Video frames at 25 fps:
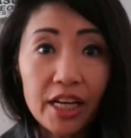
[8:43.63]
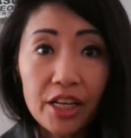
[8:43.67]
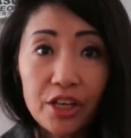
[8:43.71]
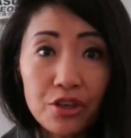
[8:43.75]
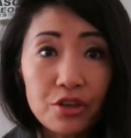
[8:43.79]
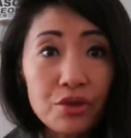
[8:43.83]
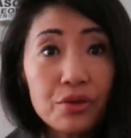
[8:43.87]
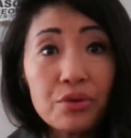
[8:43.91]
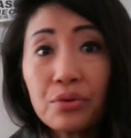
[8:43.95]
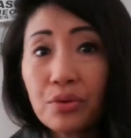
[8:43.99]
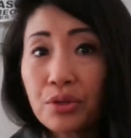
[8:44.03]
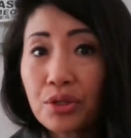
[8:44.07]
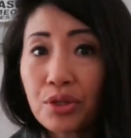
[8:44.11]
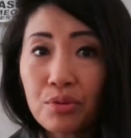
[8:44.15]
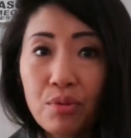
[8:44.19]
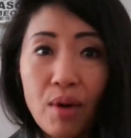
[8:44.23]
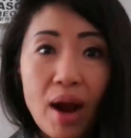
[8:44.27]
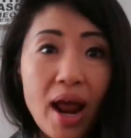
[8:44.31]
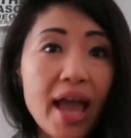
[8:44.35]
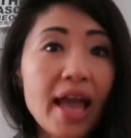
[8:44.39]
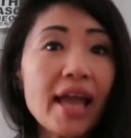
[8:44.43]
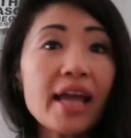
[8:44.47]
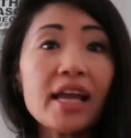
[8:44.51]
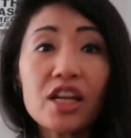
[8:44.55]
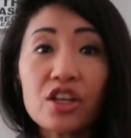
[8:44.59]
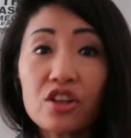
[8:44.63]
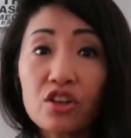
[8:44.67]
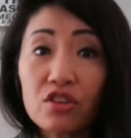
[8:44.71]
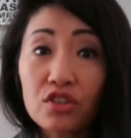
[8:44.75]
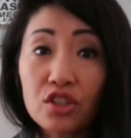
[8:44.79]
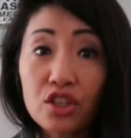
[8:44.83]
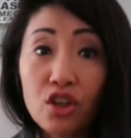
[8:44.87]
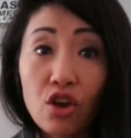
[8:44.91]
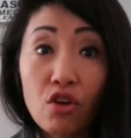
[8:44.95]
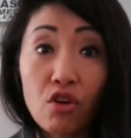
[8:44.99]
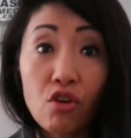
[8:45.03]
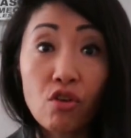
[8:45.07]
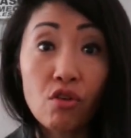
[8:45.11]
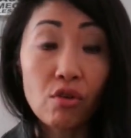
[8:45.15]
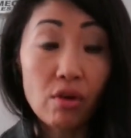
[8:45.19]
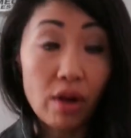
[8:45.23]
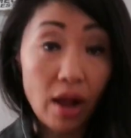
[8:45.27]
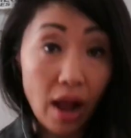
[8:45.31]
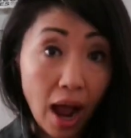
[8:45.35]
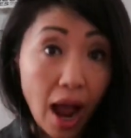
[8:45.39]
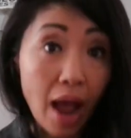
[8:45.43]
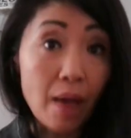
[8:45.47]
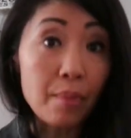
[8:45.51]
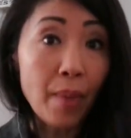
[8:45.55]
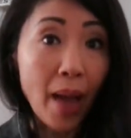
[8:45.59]
use, right? So
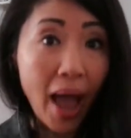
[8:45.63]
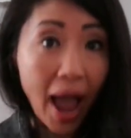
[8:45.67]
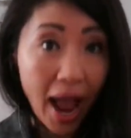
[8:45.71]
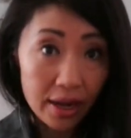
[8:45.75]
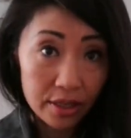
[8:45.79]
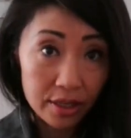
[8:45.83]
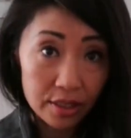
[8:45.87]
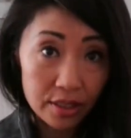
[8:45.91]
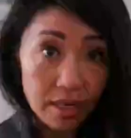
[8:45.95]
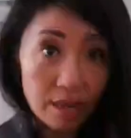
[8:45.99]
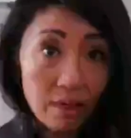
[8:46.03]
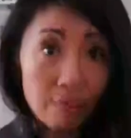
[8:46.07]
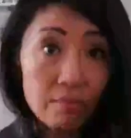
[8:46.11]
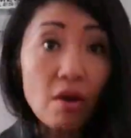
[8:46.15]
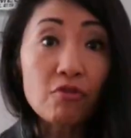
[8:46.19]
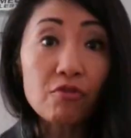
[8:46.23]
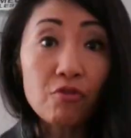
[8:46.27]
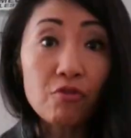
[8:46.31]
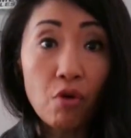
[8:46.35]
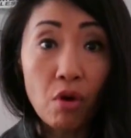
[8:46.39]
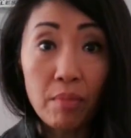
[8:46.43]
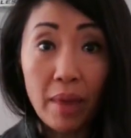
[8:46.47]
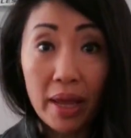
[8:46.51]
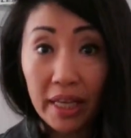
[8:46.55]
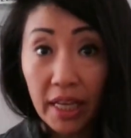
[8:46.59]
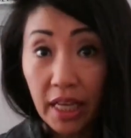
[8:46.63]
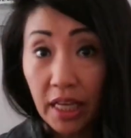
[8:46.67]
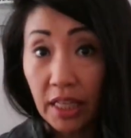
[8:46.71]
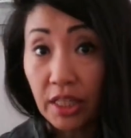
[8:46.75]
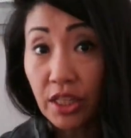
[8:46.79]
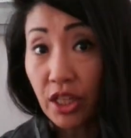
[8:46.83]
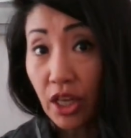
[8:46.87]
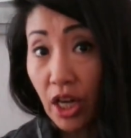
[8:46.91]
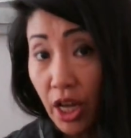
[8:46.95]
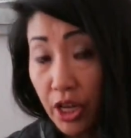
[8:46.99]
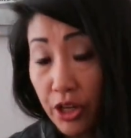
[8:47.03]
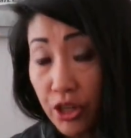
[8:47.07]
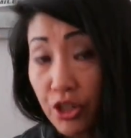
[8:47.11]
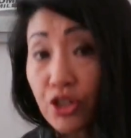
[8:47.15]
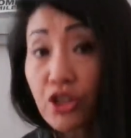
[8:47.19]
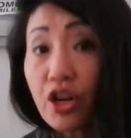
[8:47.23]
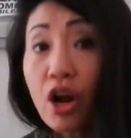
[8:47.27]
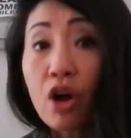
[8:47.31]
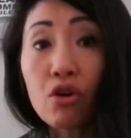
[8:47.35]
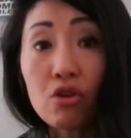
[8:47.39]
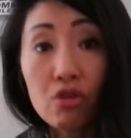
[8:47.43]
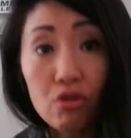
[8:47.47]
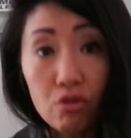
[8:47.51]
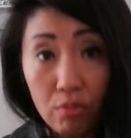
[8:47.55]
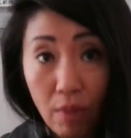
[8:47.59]
I pack some for my kids' lunch.
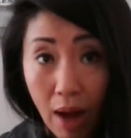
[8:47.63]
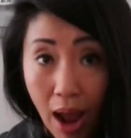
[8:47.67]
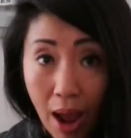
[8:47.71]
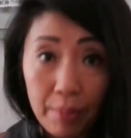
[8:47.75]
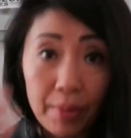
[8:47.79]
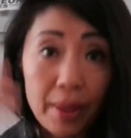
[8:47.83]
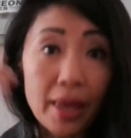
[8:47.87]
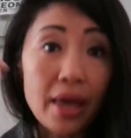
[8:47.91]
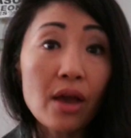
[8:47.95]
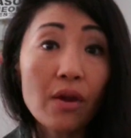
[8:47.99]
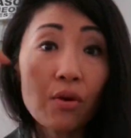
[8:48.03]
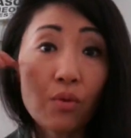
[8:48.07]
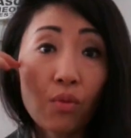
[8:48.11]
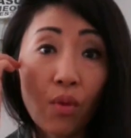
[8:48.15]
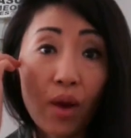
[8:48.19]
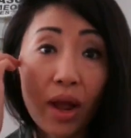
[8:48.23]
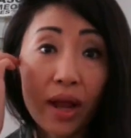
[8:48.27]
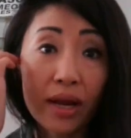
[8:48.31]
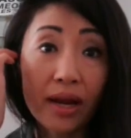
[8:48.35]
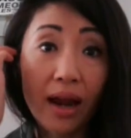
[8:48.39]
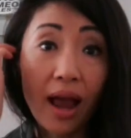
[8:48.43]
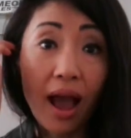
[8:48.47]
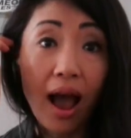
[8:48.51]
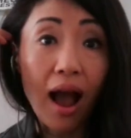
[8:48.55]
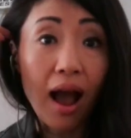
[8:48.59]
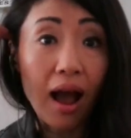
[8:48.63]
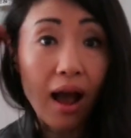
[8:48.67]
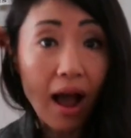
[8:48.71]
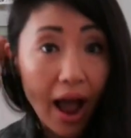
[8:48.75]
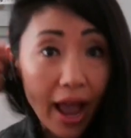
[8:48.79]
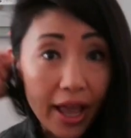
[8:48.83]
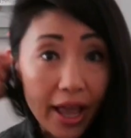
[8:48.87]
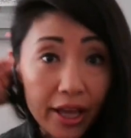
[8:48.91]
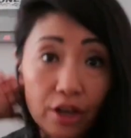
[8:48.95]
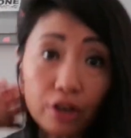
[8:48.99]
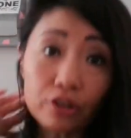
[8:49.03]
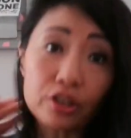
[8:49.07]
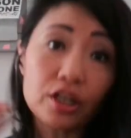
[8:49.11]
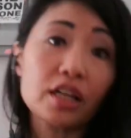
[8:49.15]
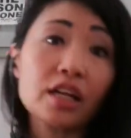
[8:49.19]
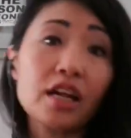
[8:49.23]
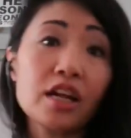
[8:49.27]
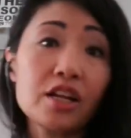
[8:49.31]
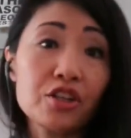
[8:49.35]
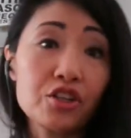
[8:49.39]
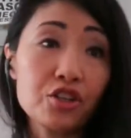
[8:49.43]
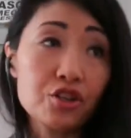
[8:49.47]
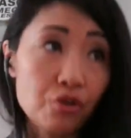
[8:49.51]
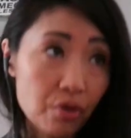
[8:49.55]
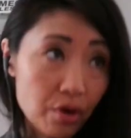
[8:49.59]
I'll grab it when I go to
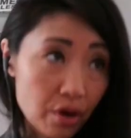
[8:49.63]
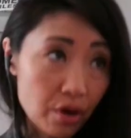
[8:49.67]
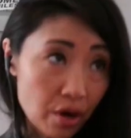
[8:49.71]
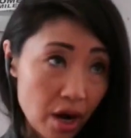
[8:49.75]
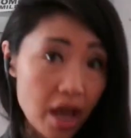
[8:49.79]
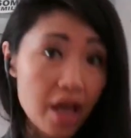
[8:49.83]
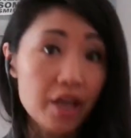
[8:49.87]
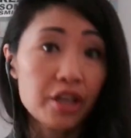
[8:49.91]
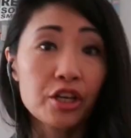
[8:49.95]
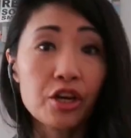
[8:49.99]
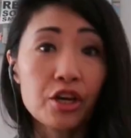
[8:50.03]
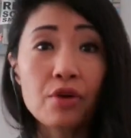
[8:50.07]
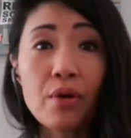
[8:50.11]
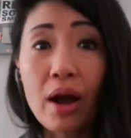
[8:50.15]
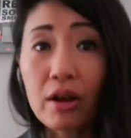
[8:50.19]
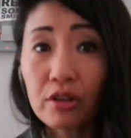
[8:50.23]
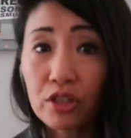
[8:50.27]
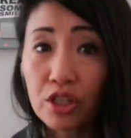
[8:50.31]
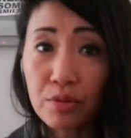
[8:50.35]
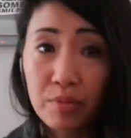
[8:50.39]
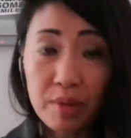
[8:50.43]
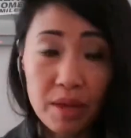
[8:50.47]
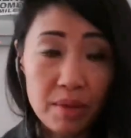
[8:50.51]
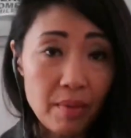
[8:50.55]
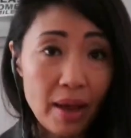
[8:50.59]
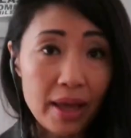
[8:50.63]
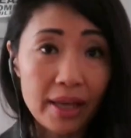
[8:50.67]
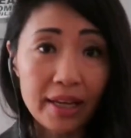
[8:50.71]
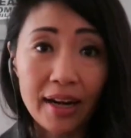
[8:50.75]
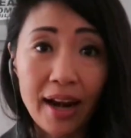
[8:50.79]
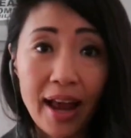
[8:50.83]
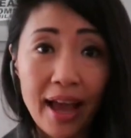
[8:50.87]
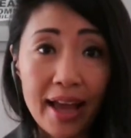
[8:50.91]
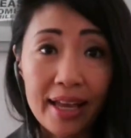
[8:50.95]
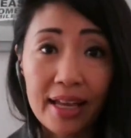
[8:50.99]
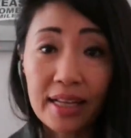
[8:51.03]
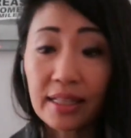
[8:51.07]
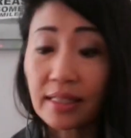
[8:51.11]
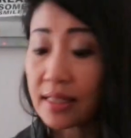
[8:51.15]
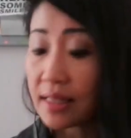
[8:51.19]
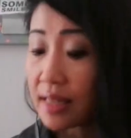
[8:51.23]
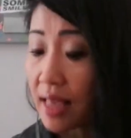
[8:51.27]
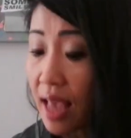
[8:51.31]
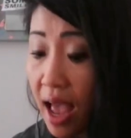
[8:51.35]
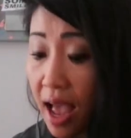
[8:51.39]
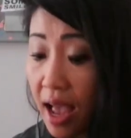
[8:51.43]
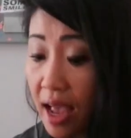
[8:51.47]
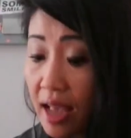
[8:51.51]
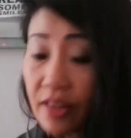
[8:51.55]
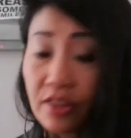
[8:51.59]
lunch or go out to meet my clients.
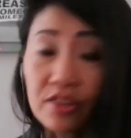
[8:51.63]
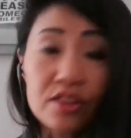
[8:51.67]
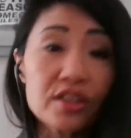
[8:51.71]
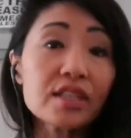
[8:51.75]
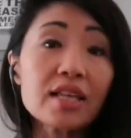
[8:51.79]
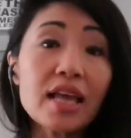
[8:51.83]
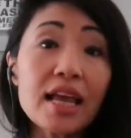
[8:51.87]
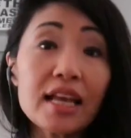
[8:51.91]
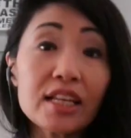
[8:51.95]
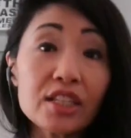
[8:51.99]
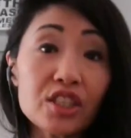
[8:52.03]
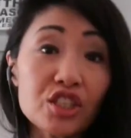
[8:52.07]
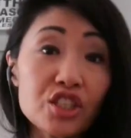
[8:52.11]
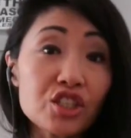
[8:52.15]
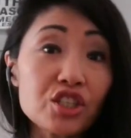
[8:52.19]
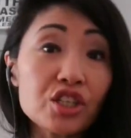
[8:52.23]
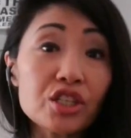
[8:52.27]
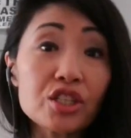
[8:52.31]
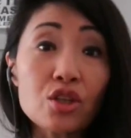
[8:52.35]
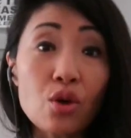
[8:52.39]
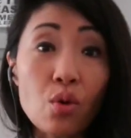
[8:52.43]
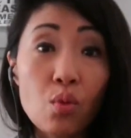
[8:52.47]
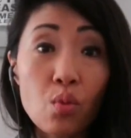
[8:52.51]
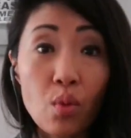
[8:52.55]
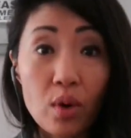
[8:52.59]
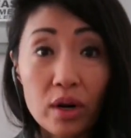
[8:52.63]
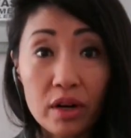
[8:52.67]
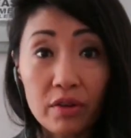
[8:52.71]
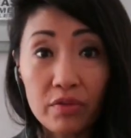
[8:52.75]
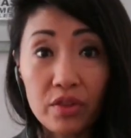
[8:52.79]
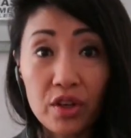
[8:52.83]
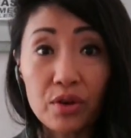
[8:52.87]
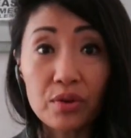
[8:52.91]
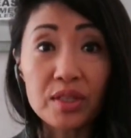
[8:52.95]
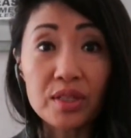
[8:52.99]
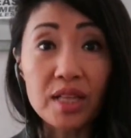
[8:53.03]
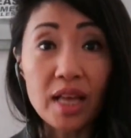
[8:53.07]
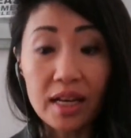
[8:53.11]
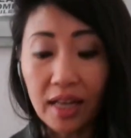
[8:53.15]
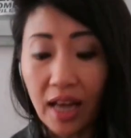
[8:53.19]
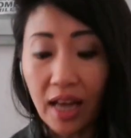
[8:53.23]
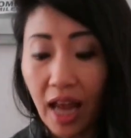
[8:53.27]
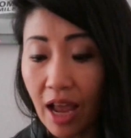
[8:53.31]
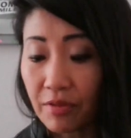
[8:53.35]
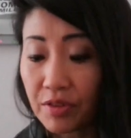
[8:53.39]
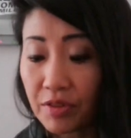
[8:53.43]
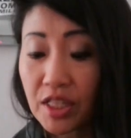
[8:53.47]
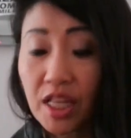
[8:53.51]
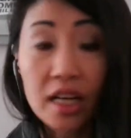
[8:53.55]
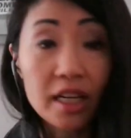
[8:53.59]
It's just one of those
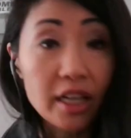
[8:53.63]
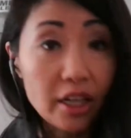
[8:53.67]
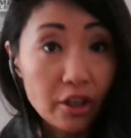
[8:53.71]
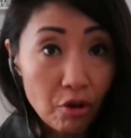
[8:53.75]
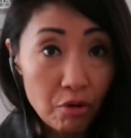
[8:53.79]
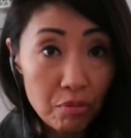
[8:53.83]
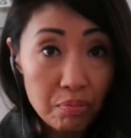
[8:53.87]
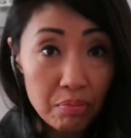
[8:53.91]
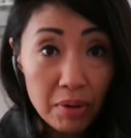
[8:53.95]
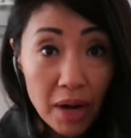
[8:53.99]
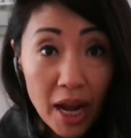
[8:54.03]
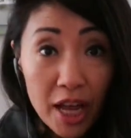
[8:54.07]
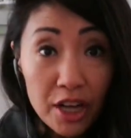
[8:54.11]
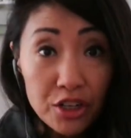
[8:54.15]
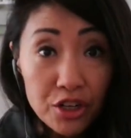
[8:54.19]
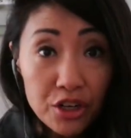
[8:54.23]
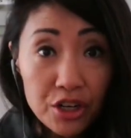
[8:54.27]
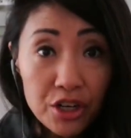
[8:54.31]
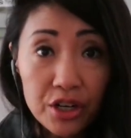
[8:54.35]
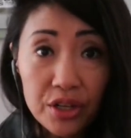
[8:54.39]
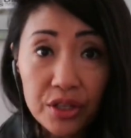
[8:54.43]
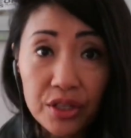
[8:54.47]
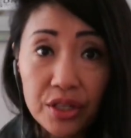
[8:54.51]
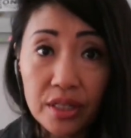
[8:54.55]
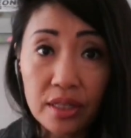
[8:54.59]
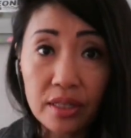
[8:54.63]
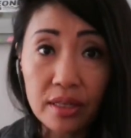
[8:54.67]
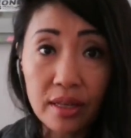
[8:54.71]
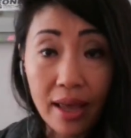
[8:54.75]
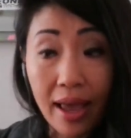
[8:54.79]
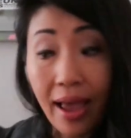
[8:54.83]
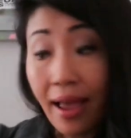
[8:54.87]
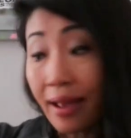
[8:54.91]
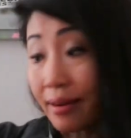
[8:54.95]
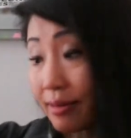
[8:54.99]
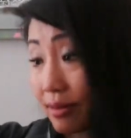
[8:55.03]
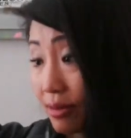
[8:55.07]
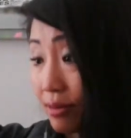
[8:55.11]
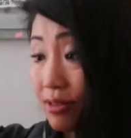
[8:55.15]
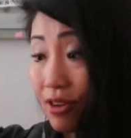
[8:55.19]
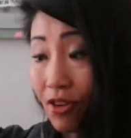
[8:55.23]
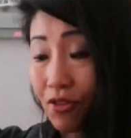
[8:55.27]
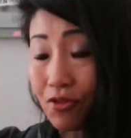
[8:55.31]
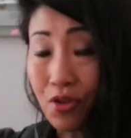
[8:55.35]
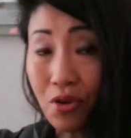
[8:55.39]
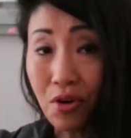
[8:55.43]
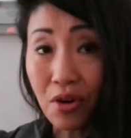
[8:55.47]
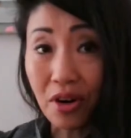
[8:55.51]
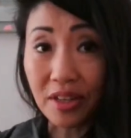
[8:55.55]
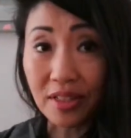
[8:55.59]
life's little pleasures. And of
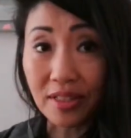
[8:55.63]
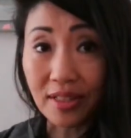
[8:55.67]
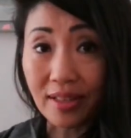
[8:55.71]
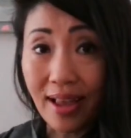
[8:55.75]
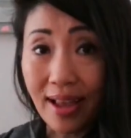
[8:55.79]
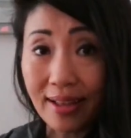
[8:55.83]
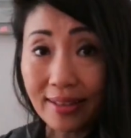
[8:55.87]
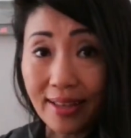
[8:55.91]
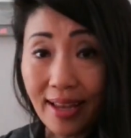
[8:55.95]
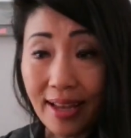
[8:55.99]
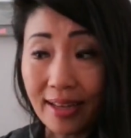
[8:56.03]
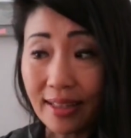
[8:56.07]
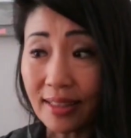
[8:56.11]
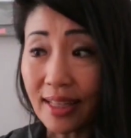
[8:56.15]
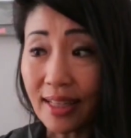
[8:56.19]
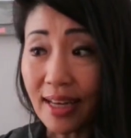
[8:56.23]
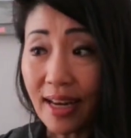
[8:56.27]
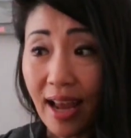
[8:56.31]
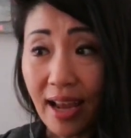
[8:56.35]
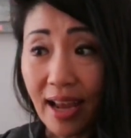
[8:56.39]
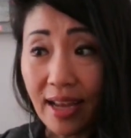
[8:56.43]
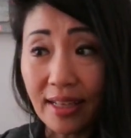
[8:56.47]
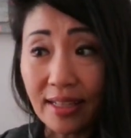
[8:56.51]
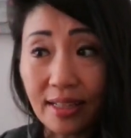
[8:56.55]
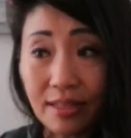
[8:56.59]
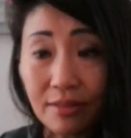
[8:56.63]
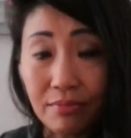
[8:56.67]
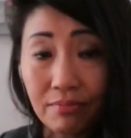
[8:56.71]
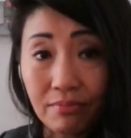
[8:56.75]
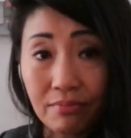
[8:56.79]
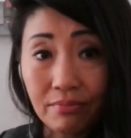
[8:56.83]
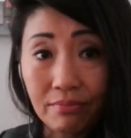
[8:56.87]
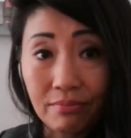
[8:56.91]
course, at the end of the night,